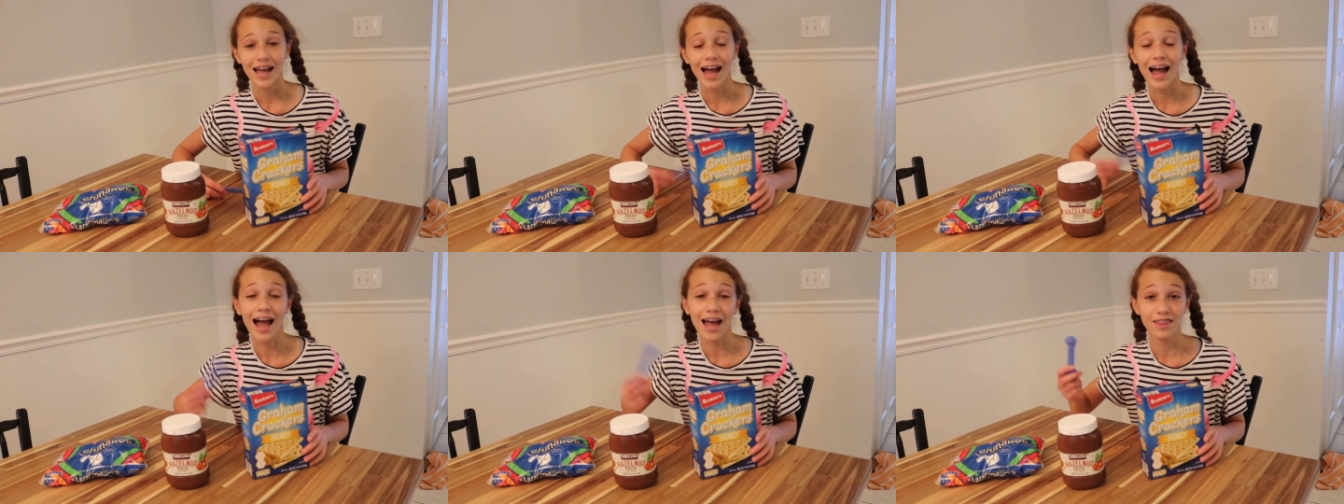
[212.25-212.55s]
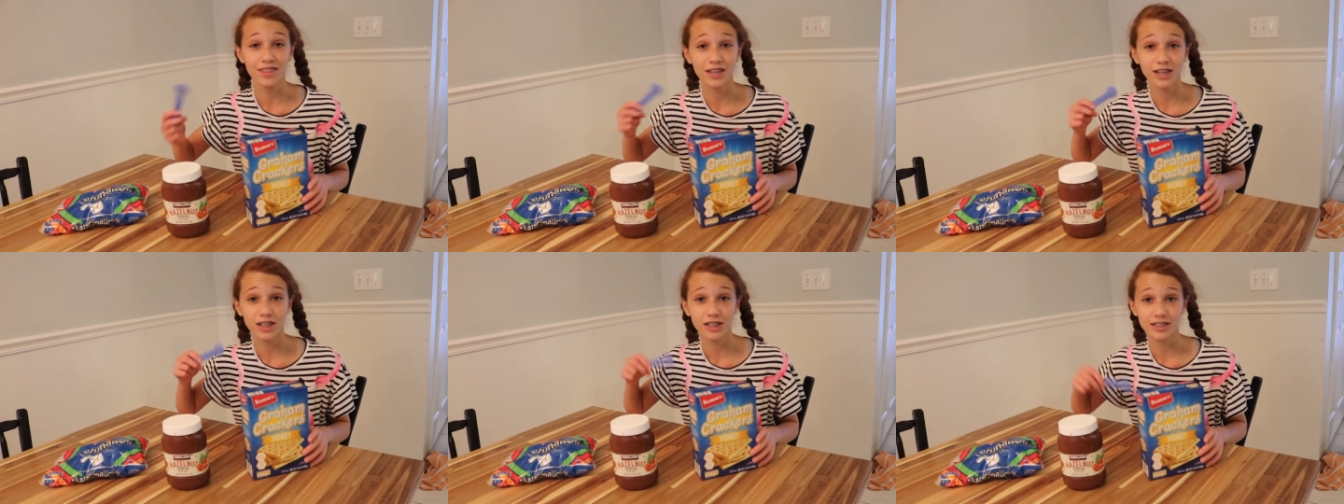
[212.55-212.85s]
I
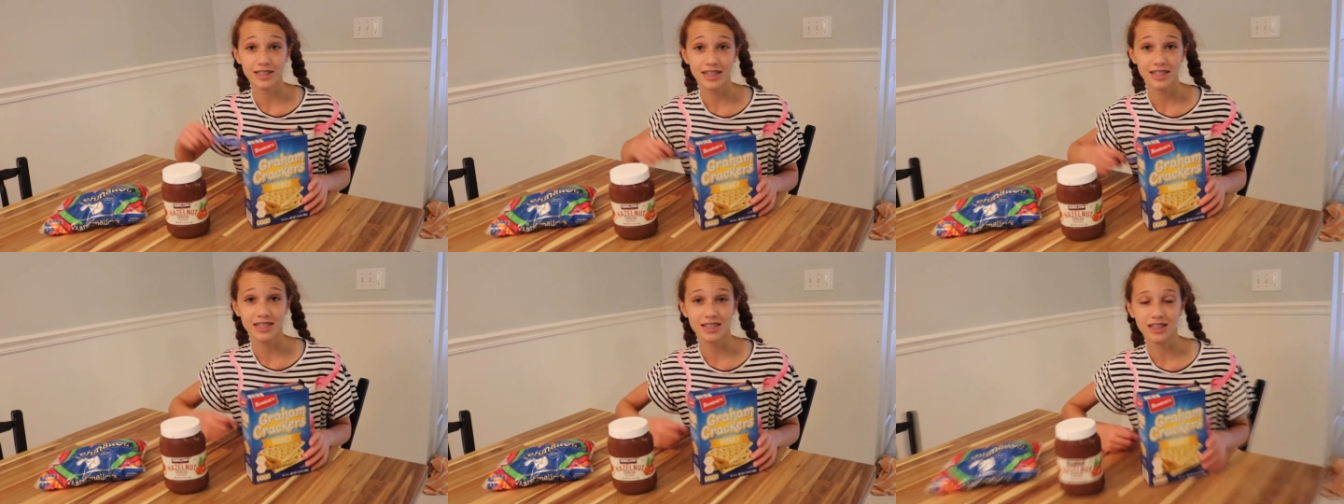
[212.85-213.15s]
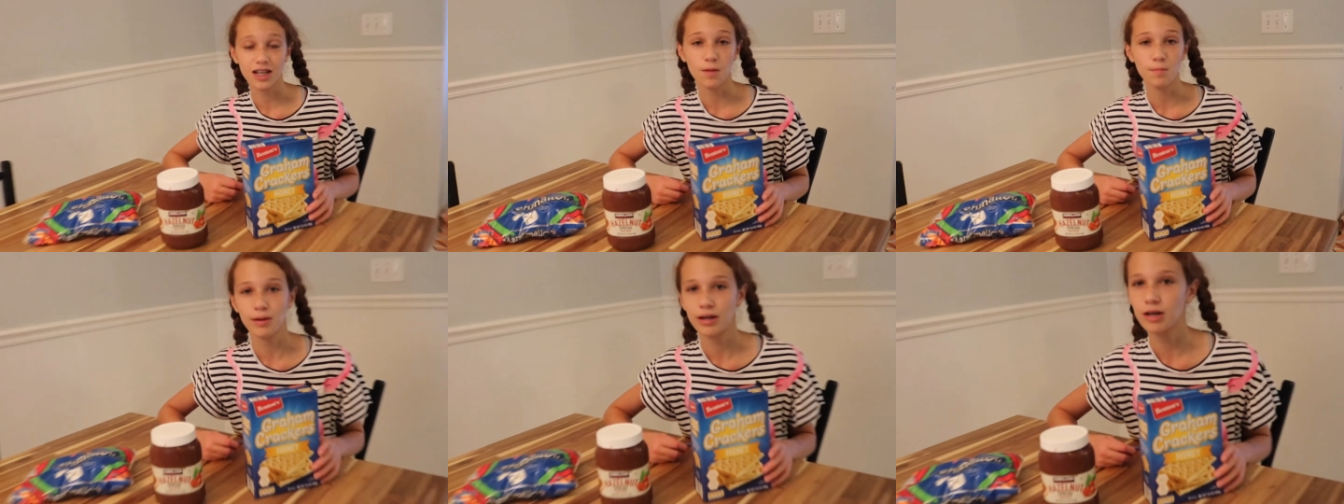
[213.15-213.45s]
think it'll taste a
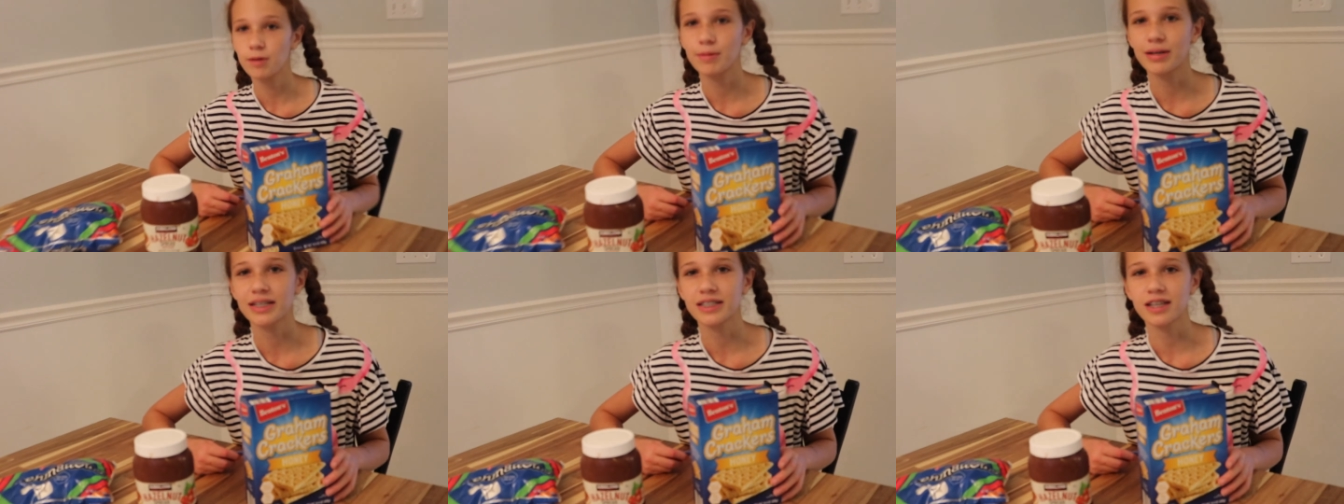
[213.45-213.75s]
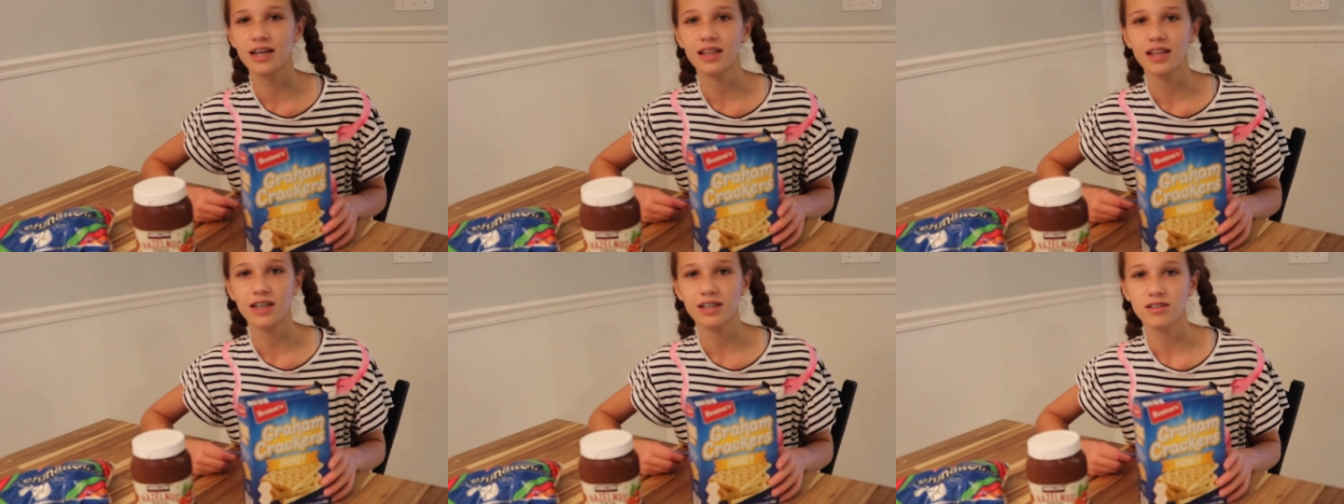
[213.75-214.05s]
lot better because
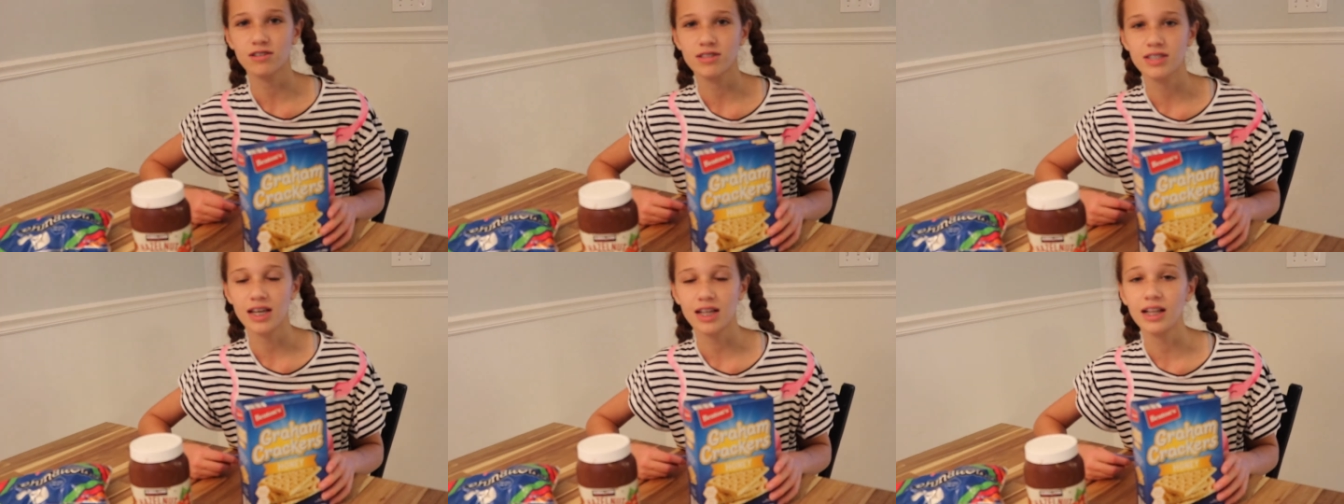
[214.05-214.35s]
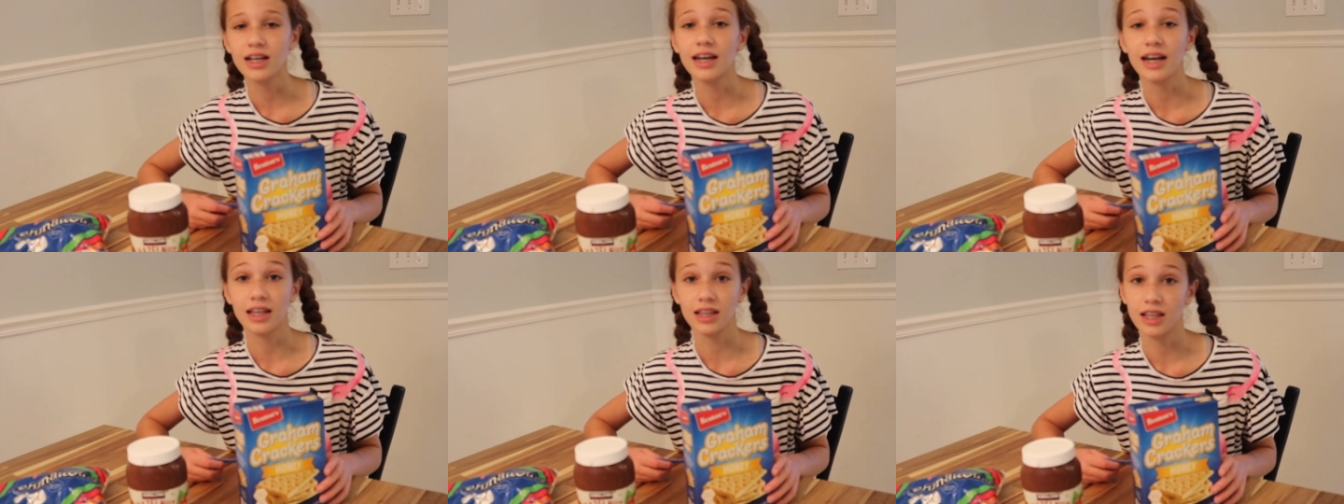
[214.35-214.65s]
I like
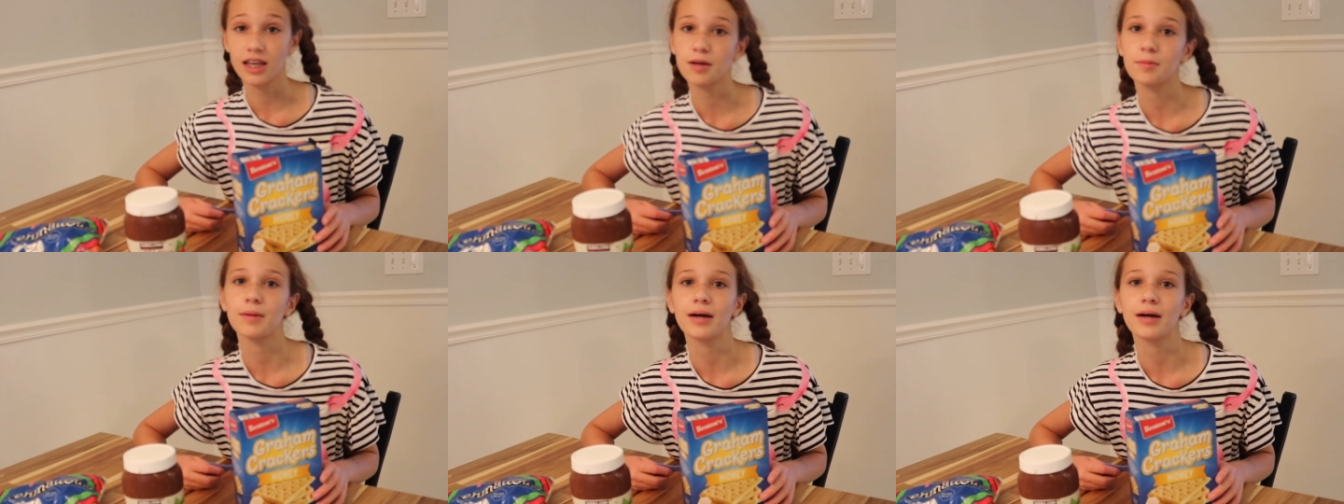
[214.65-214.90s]
Nutella and I like